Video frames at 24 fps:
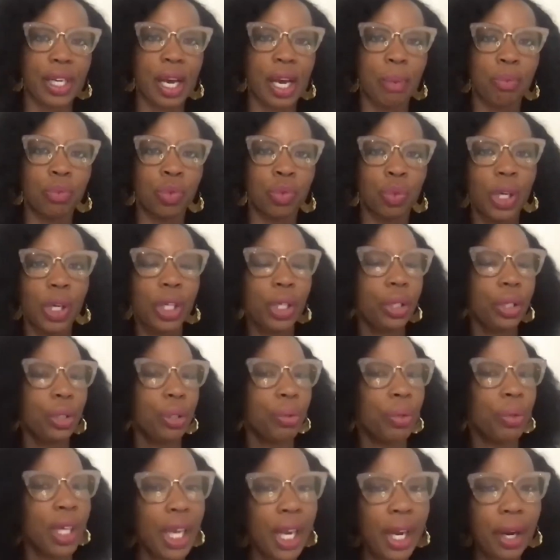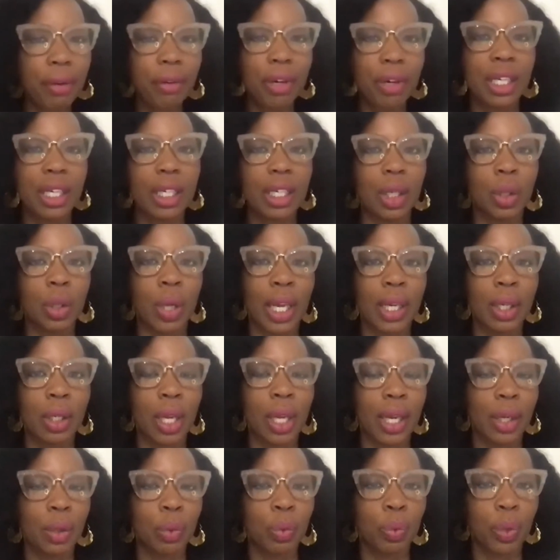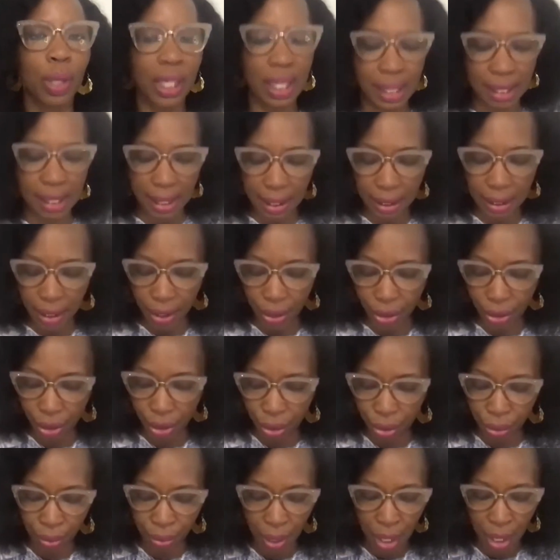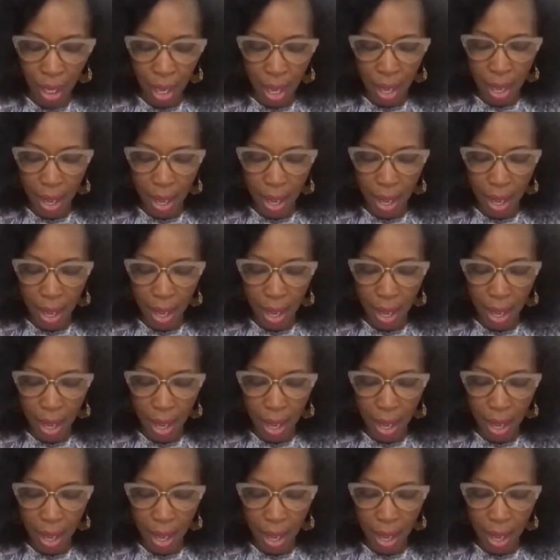What are you hearing, and what is it that you